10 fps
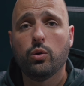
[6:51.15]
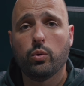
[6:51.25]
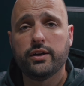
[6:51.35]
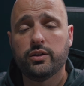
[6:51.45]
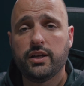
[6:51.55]

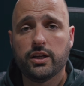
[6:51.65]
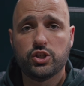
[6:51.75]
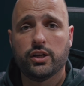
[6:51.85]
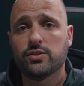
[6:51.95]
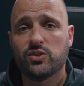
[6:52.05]
where I did get a
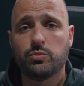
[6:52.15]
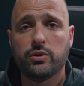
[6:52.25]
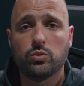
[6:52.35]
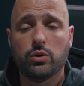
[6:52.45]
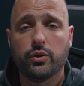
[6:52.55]
chance to
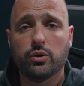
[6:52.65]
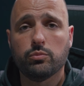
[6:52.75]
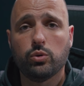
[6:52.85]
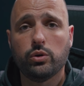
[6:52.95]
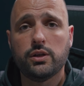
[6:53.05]
speak to one of their
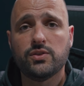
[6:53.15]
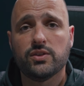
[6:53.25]
employees